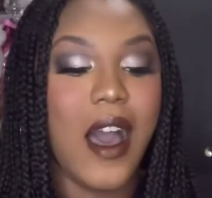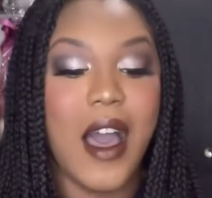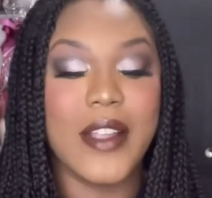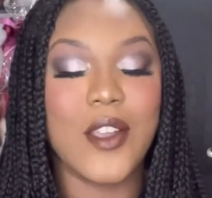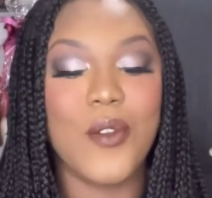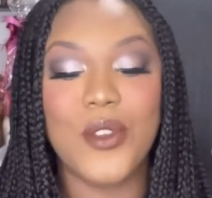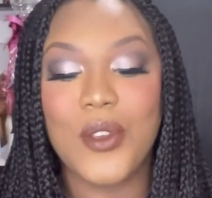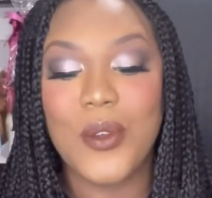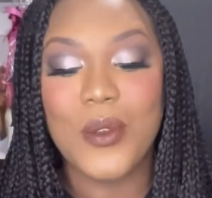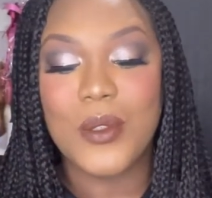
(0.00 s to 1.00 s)
I don't
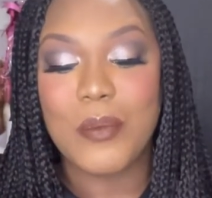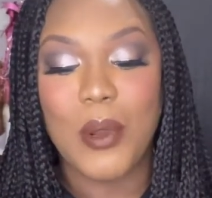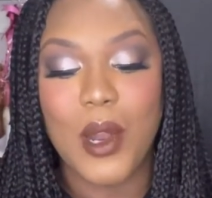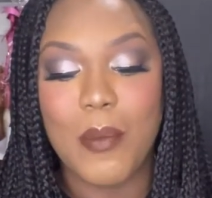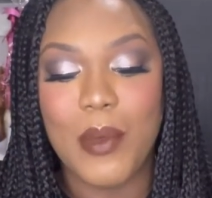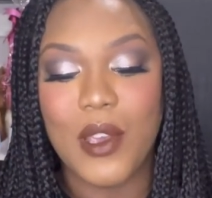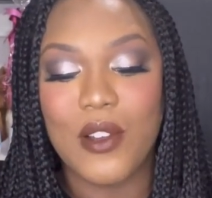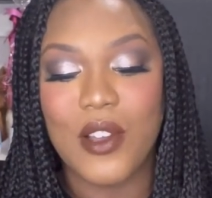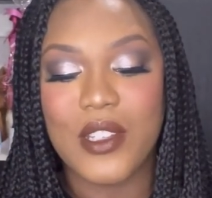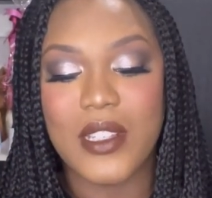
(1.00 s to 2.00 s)
use plumping
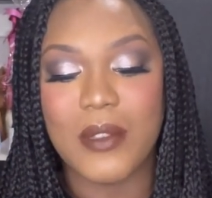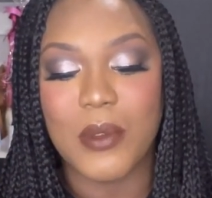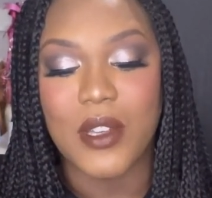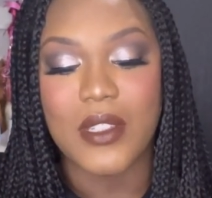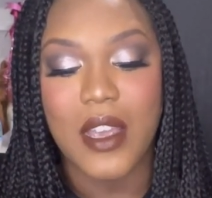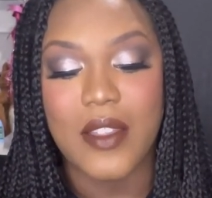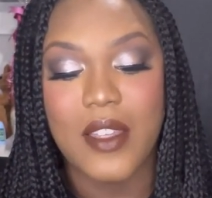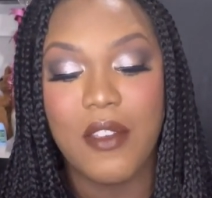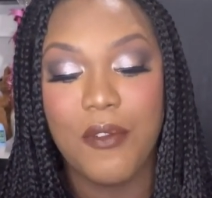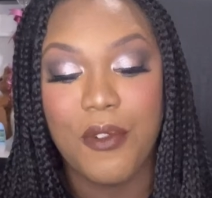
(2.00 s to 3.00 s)
glosses because I,
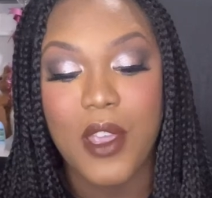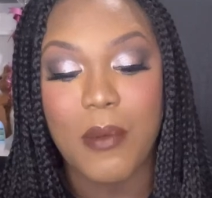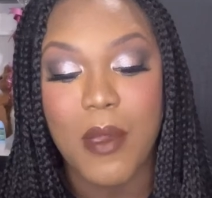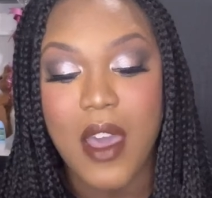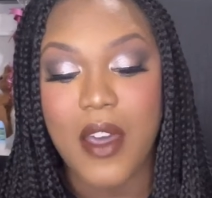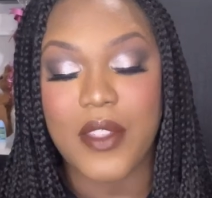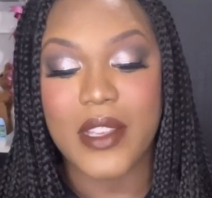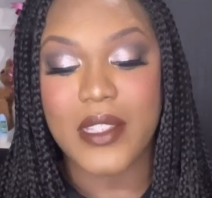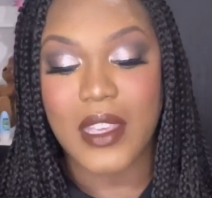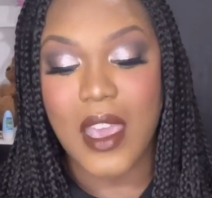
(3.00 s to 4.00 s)
they freak me out,
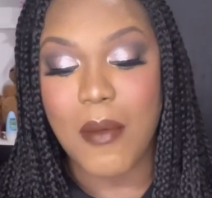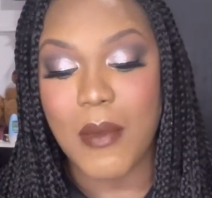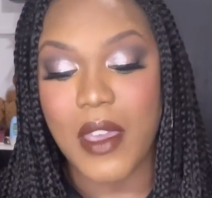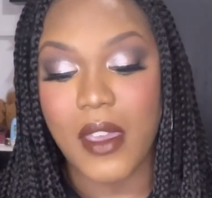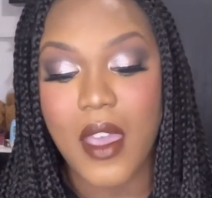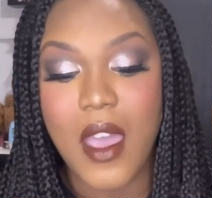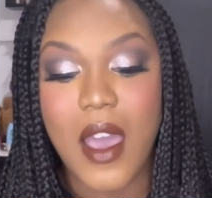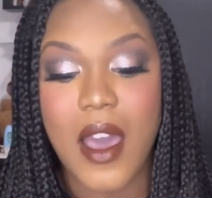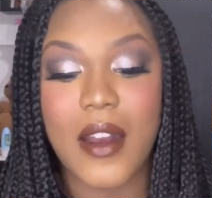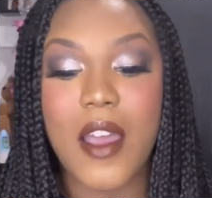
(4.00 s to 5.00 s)
they scare me.
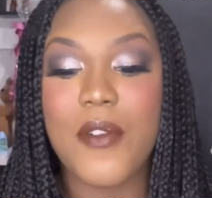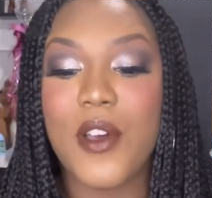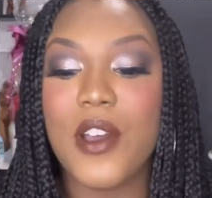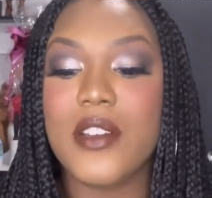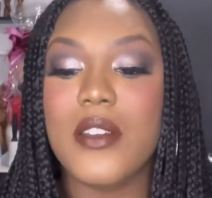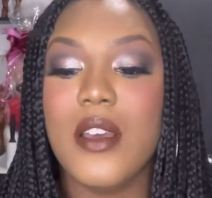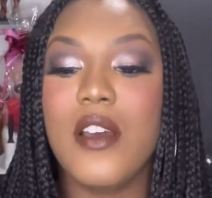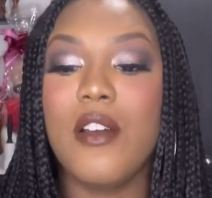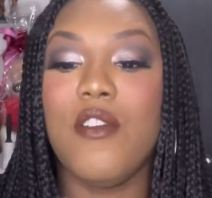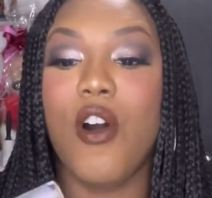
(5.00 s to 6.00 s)
And I've heard
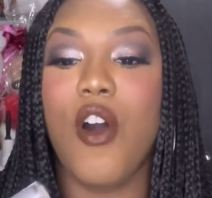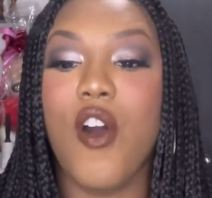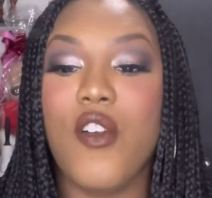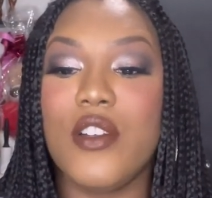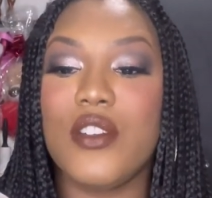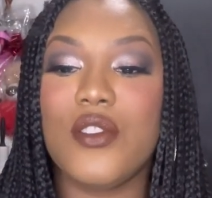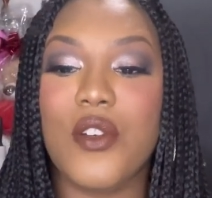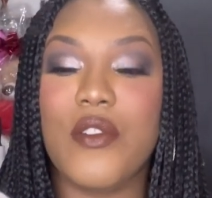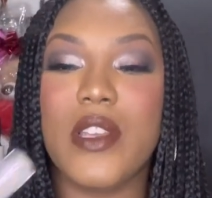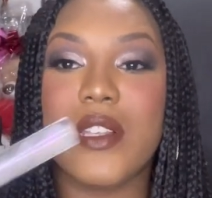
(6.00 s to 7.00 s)
horror
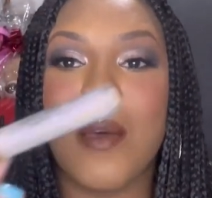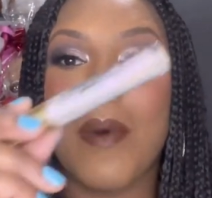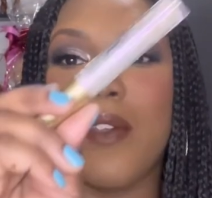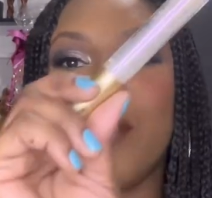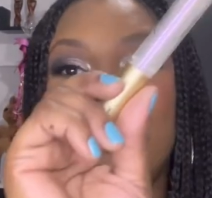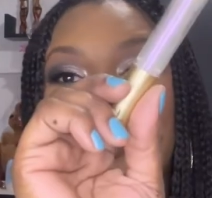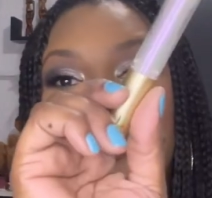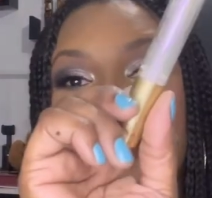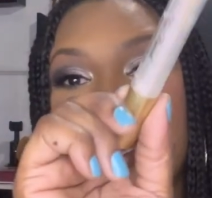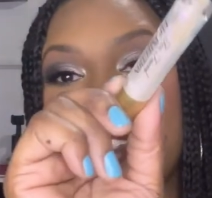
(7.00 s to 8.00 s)
stories about the
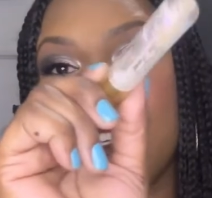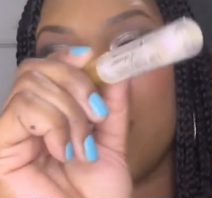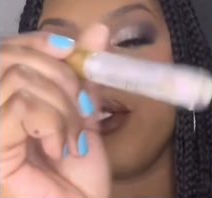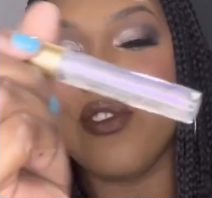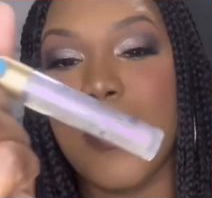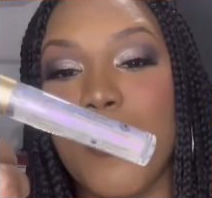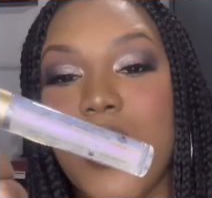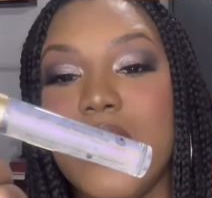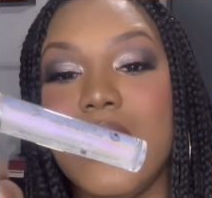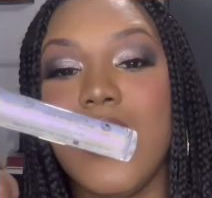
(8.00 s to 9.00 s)
Too Faced Extreme
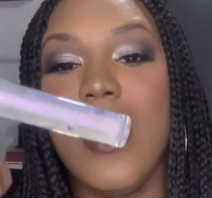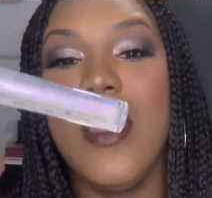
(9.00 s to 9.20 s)
ones.